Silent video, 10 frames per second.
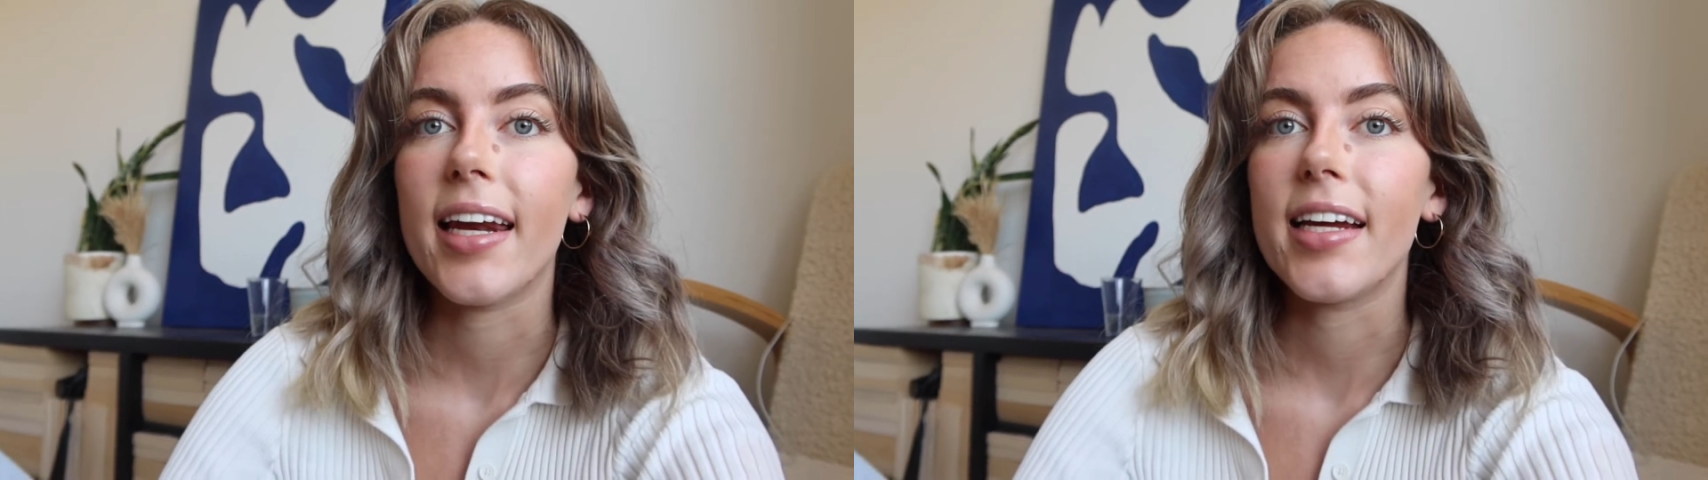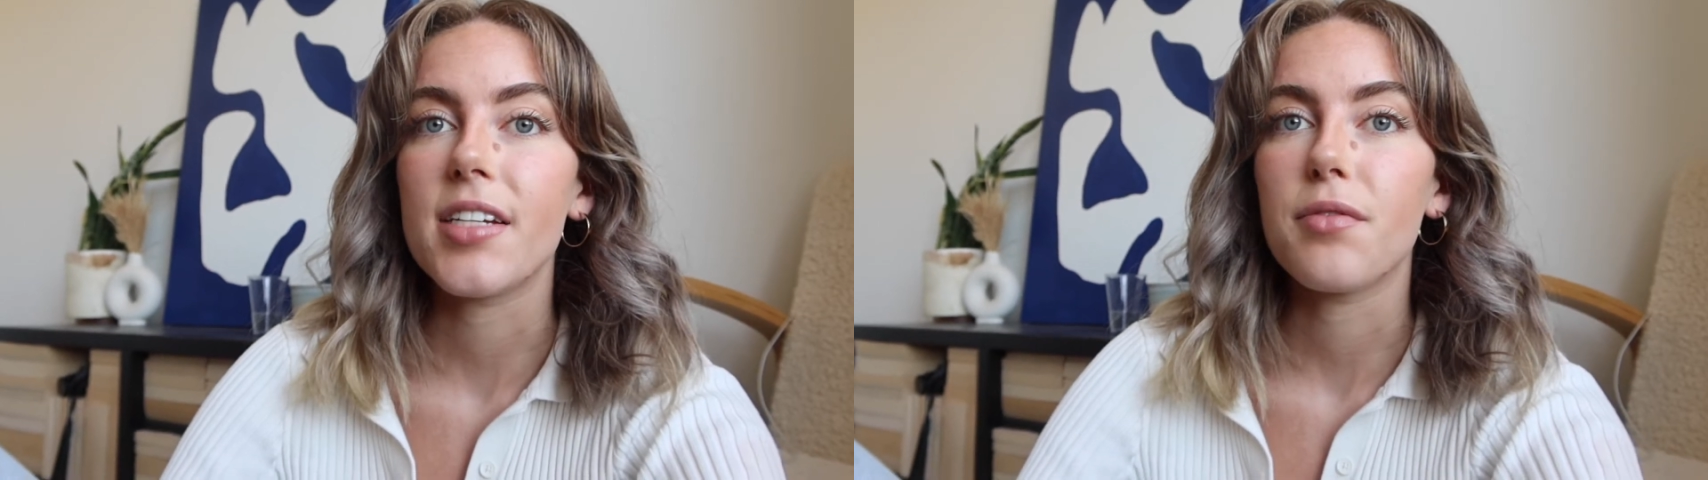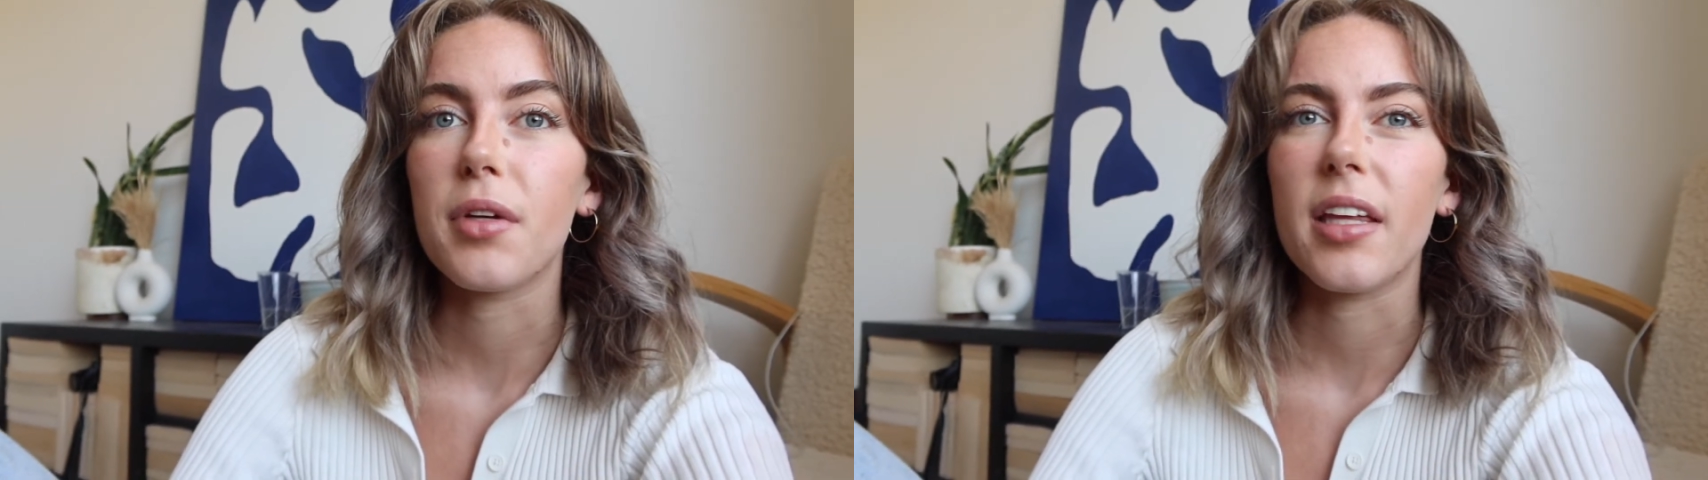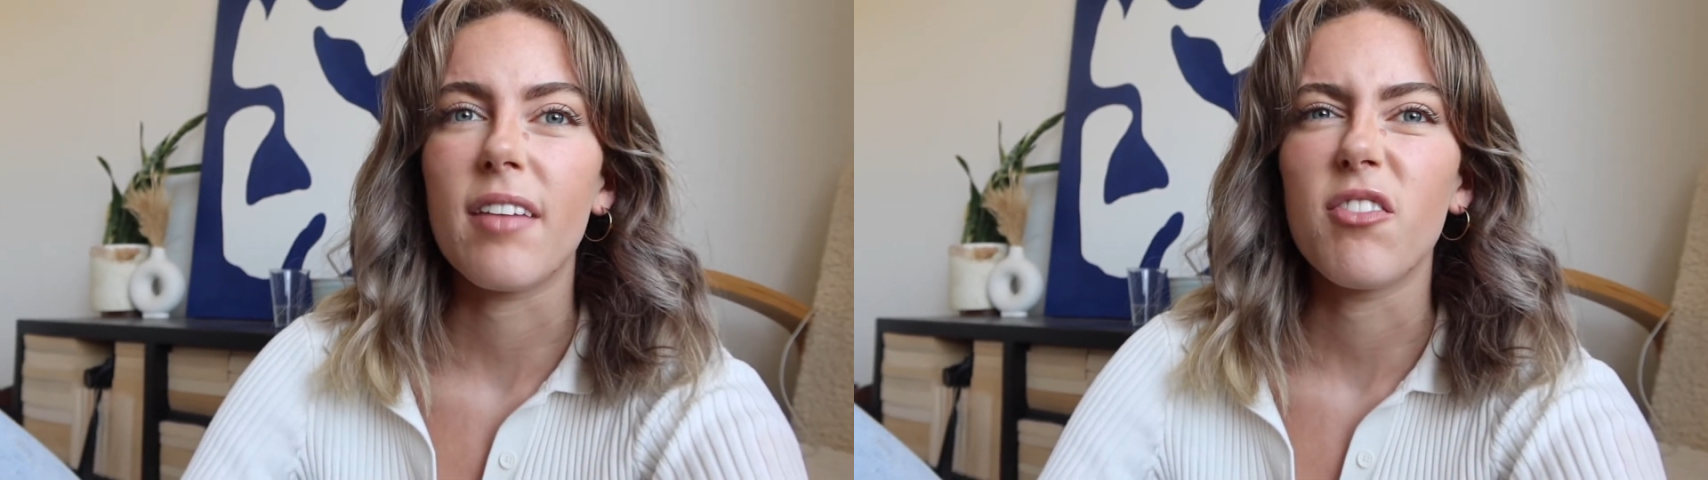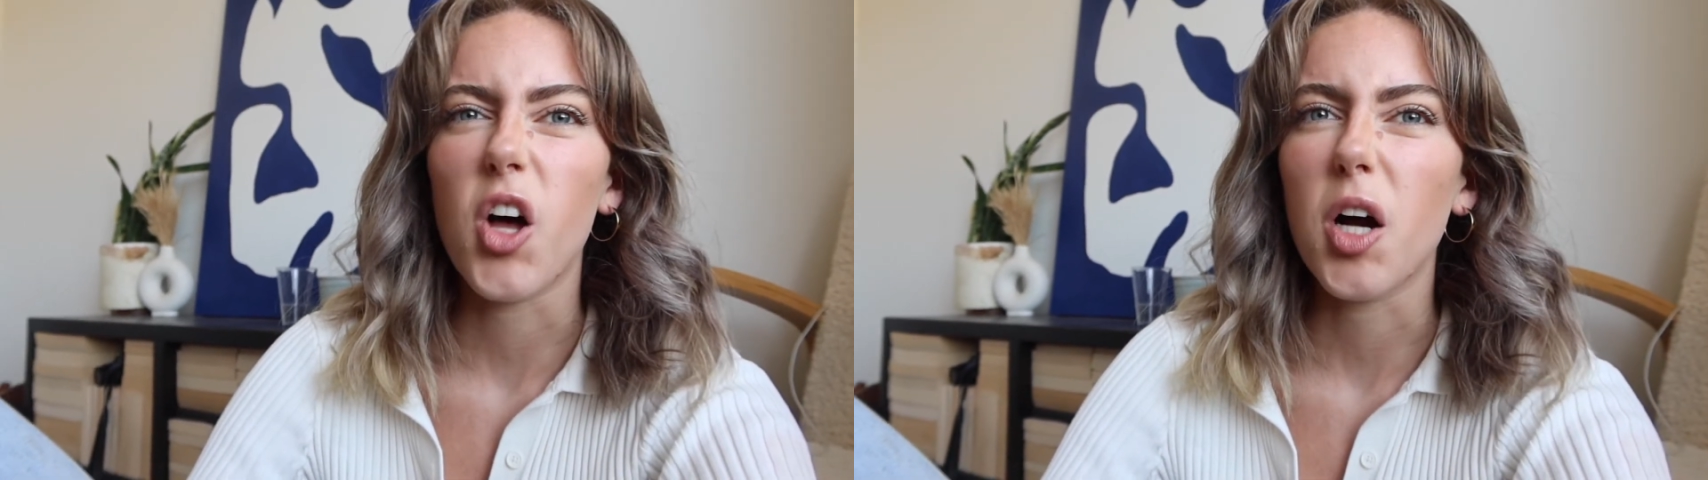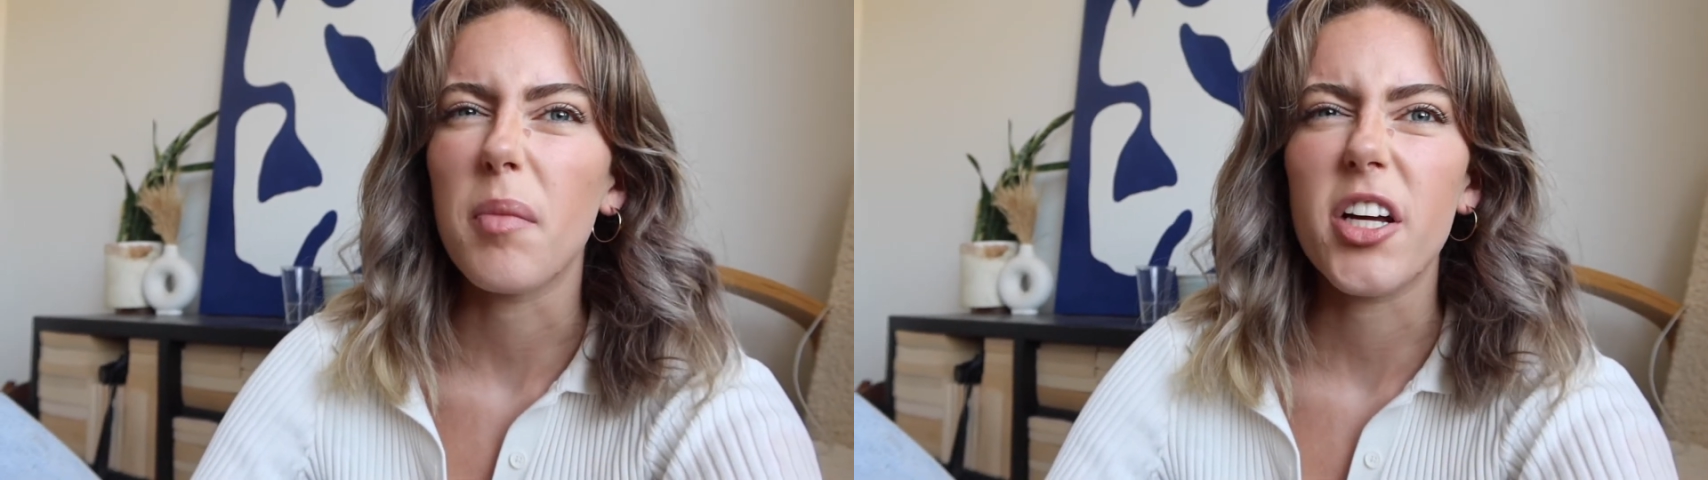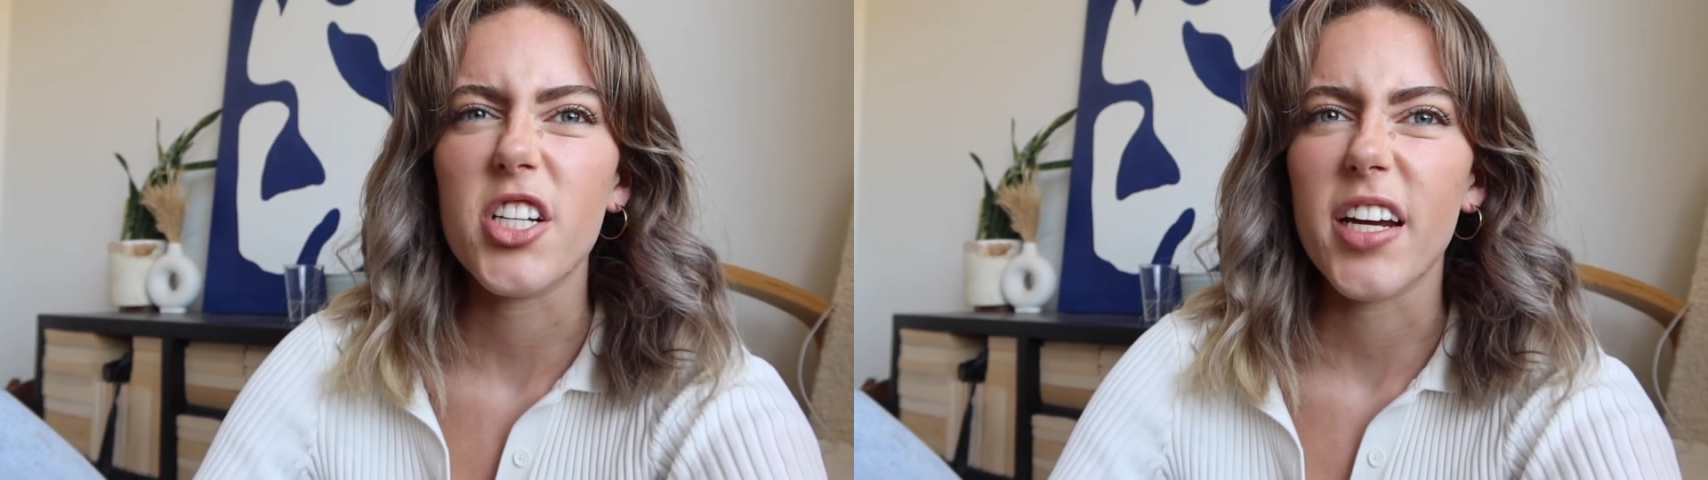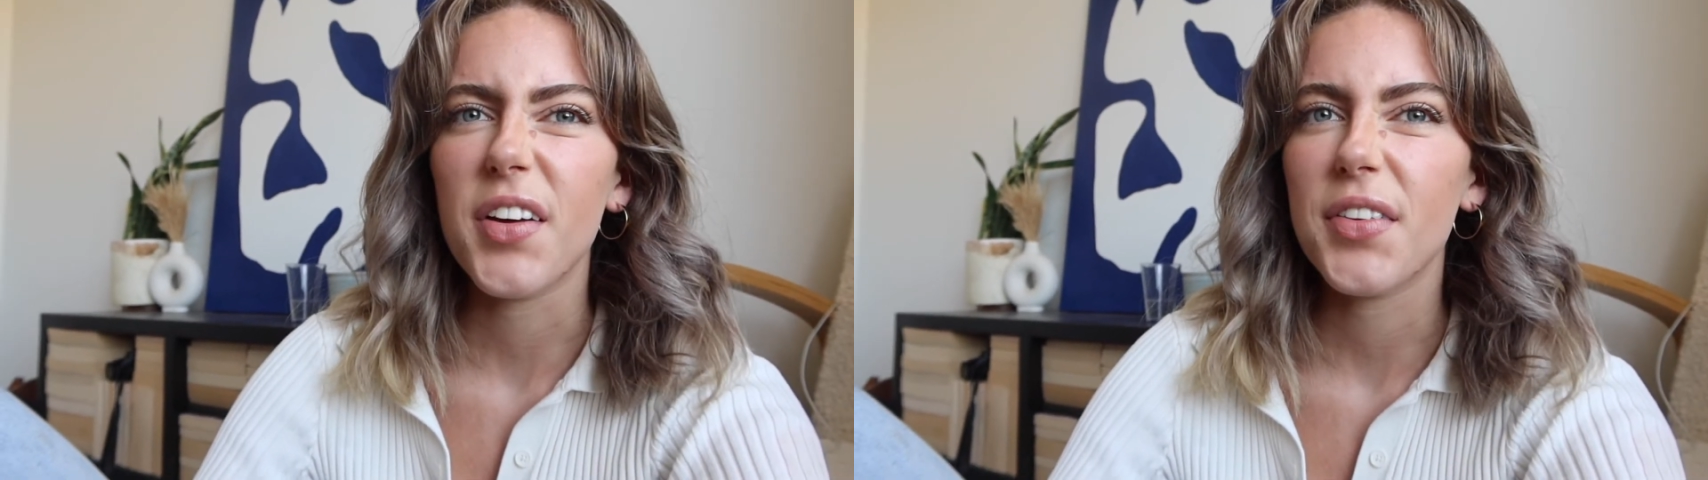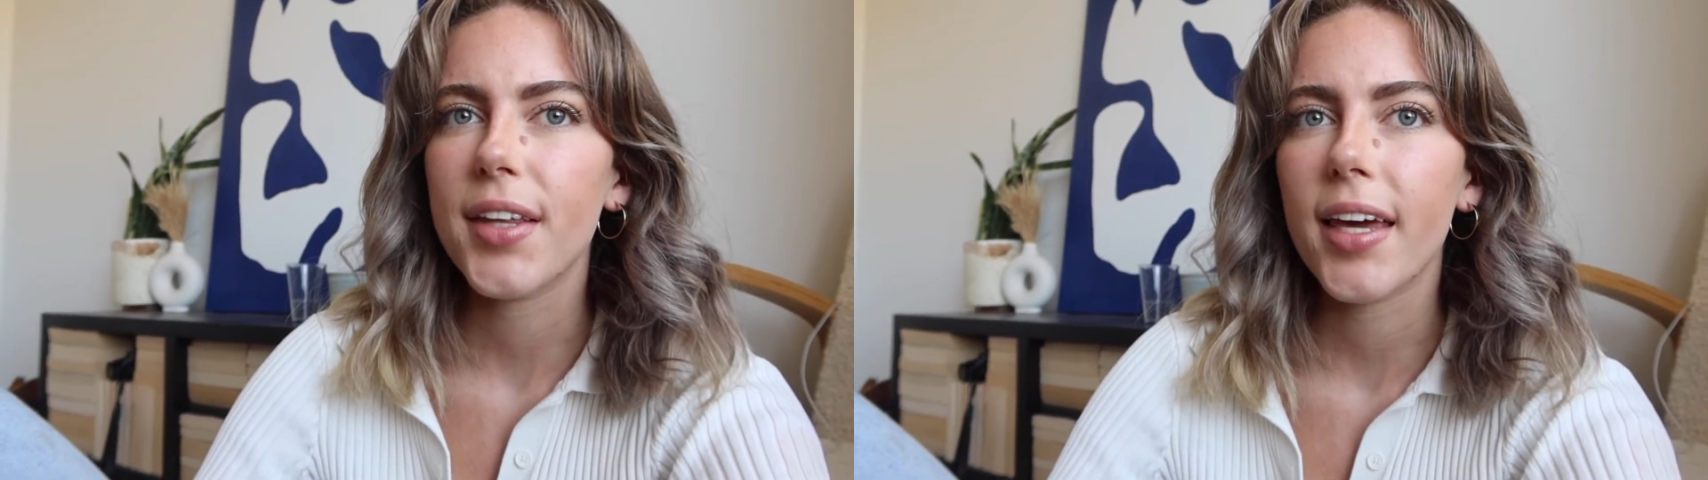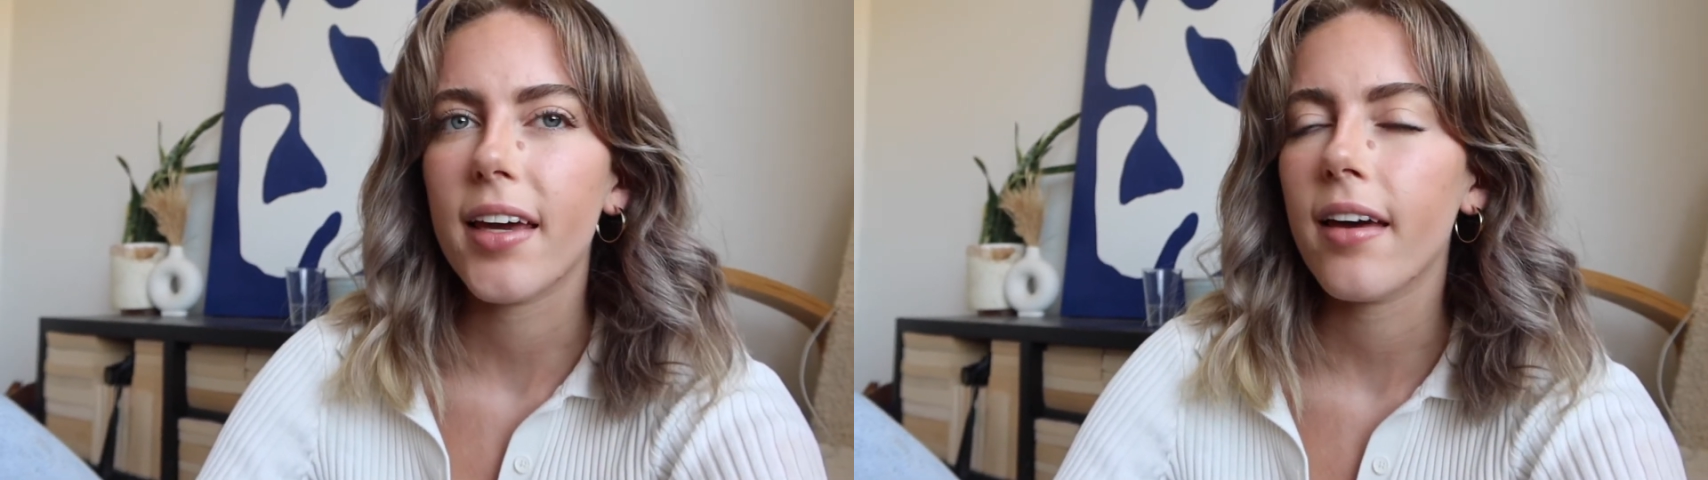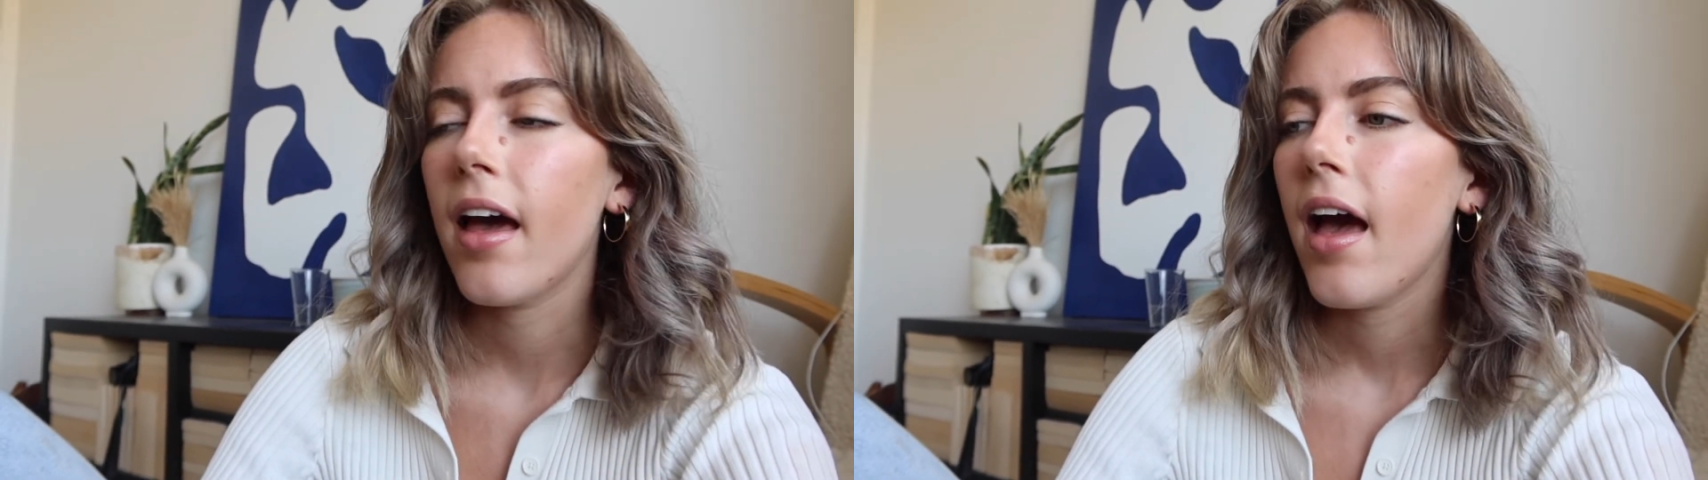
and I didn't really vlog much, I don't think.